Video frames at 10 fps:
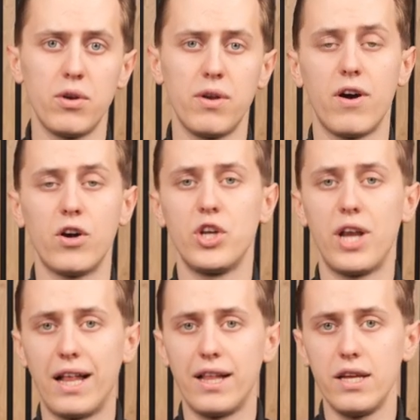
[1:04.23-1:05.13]
into the
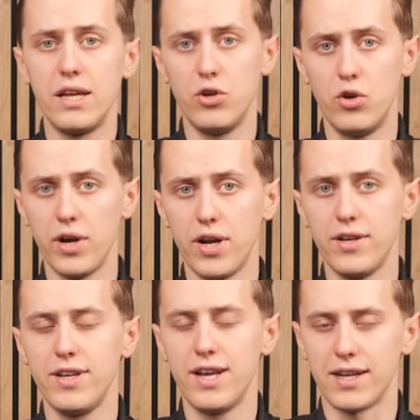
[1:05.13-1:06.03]
functionality
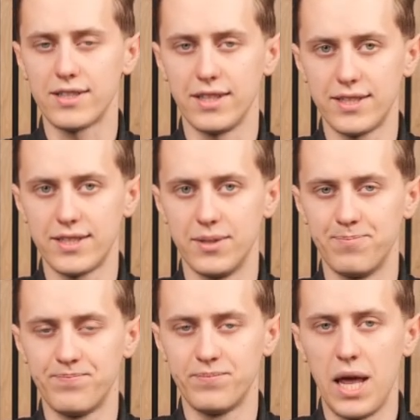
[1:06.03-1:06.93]
during the next
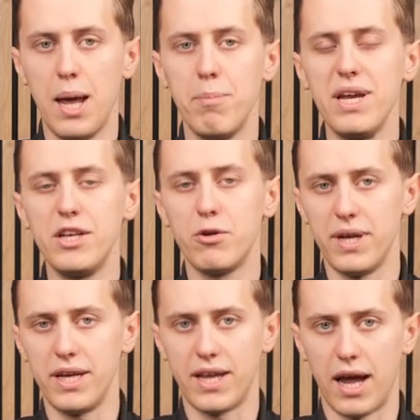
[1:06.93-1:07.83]
lesson.
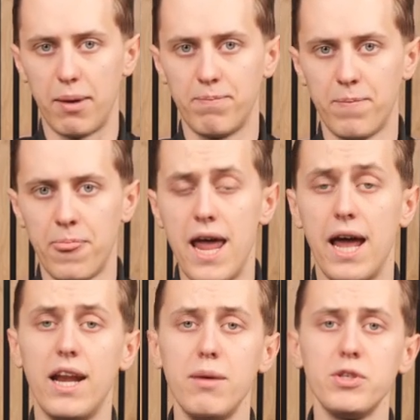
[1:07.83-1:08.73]
P2P tab
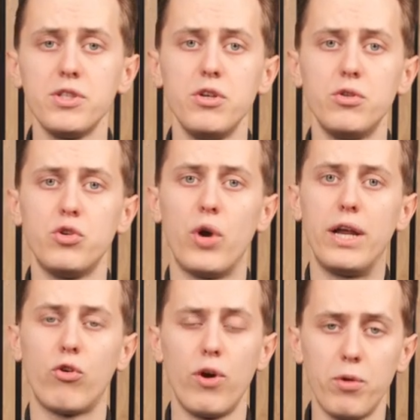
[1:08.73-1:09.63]
enables you to
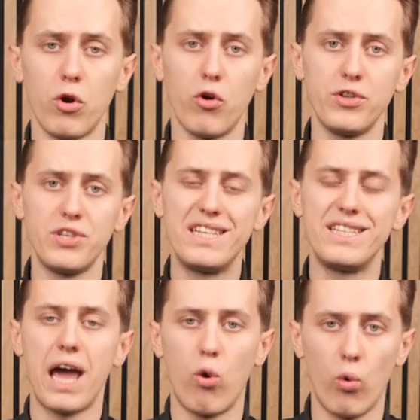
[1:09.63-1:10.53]
trade
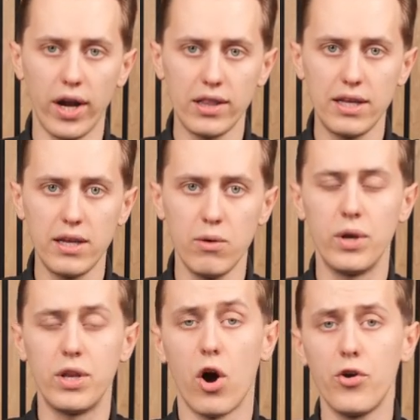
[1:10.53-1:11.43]
cryptocurrencies directly
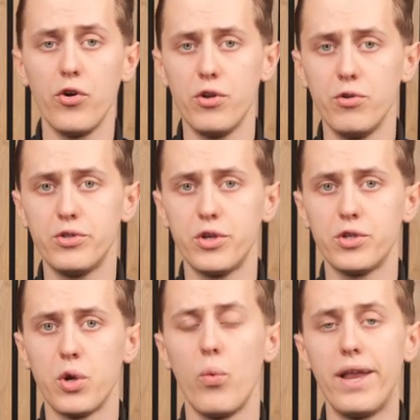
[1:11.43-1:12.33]
with other
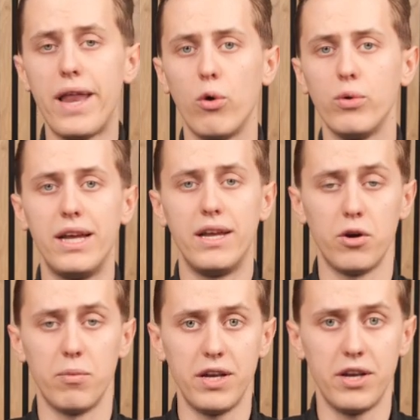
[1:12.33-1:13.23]
users without
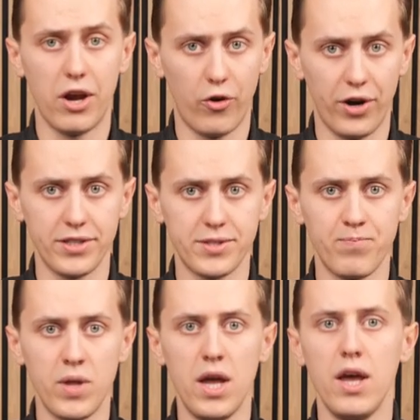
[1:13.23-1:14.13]
intermediaries.
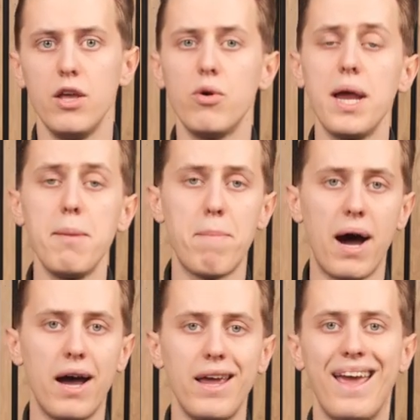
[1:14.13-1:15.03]
You can
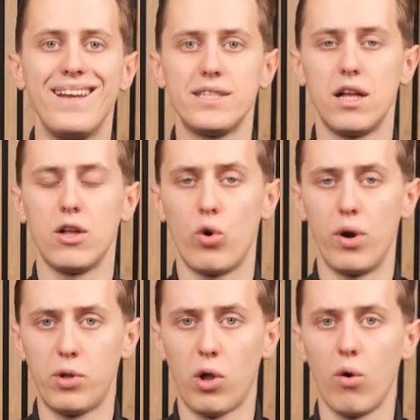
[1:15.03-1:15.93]
buy and sell
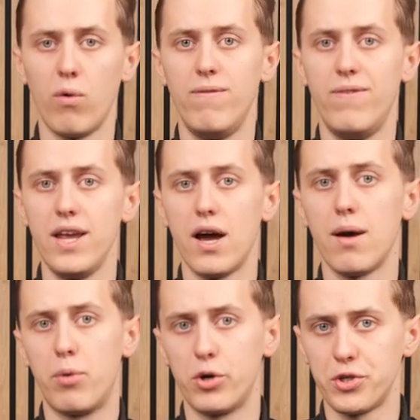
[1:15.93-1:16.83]
crypto
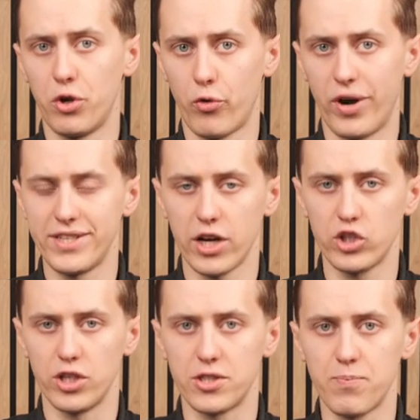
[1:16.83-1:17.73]
via personal
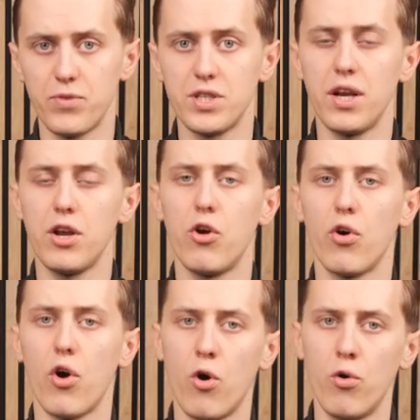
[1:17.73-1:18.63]
transactions, setting
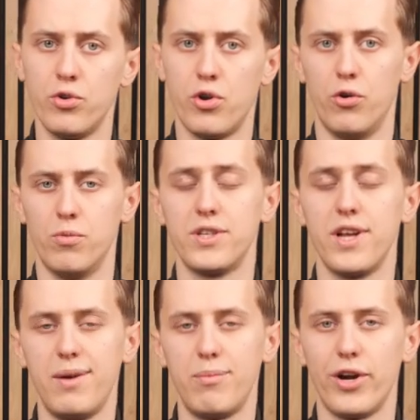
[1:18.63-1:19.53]
your own terms
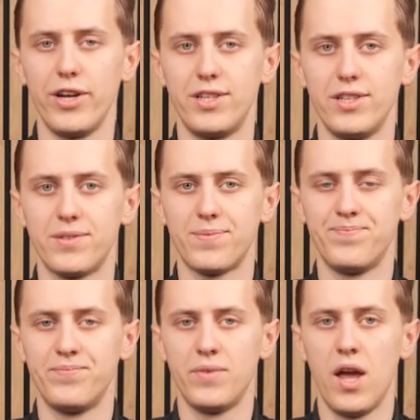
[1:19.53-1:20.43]
and prices.
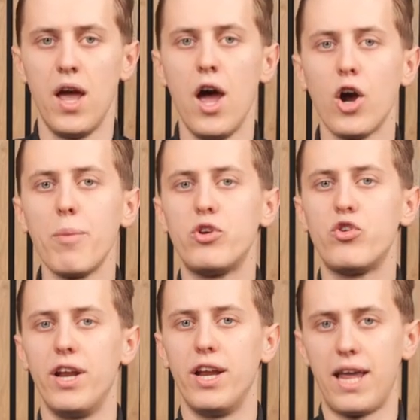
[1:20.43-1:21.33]
Copy
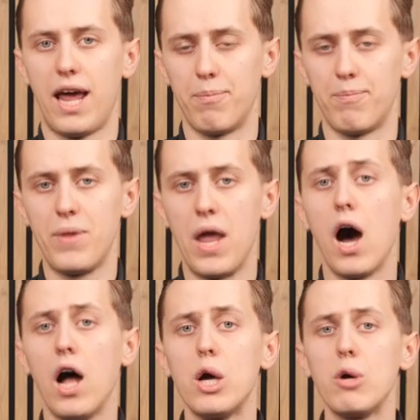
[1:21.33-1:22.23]
trading tab
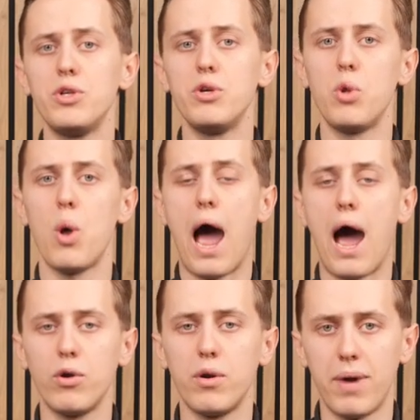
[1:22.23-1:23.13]
allows you to
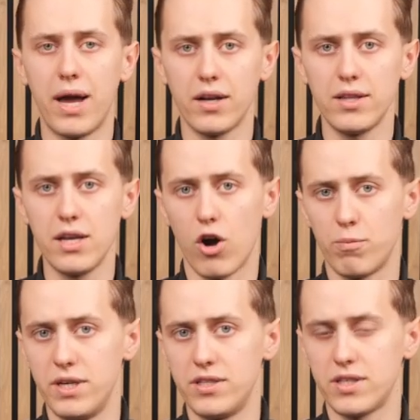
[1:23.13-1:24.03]
automatically
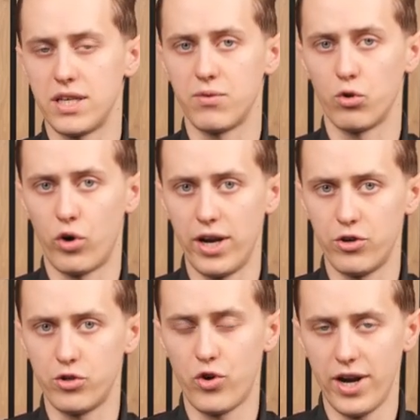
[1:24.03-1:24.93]
copy successful
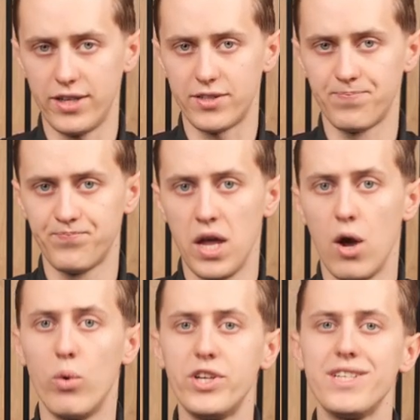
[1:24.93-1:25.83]
traders' trades,
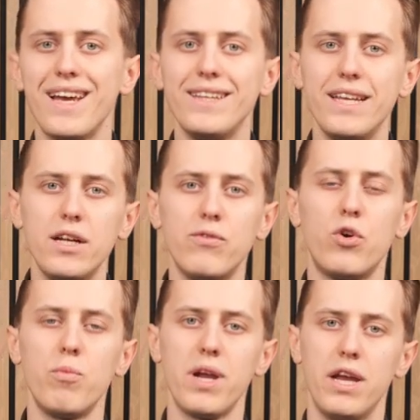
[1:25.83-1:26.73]
which is ideal
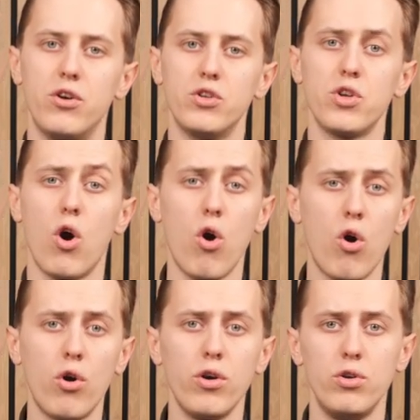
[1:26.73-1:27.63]
for beginners
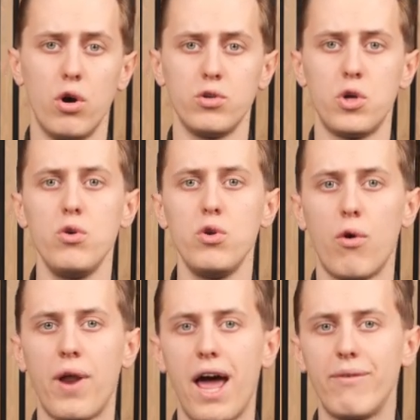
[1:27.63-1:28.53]
or those who
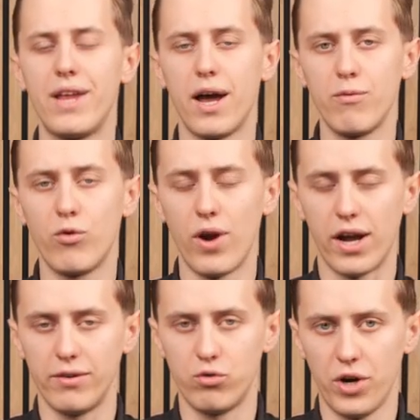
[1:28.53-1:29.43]
don't have time for
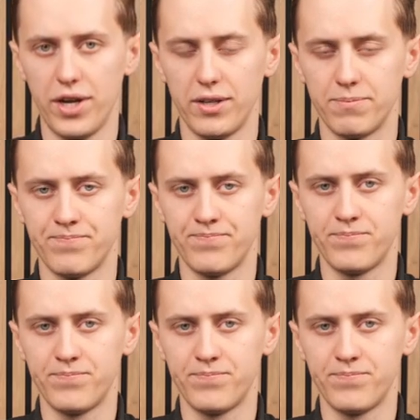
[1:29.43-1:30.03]
active trading.